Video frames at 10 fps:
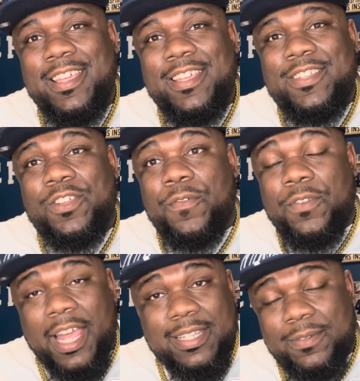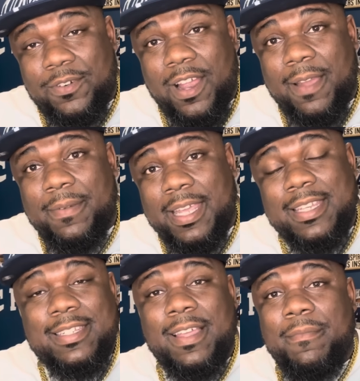So if you're not subscribed, hit the
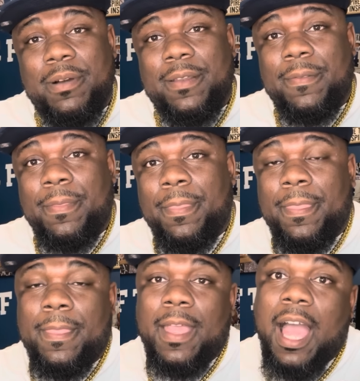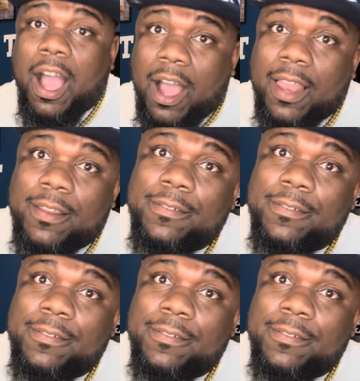sub button. I'll holler.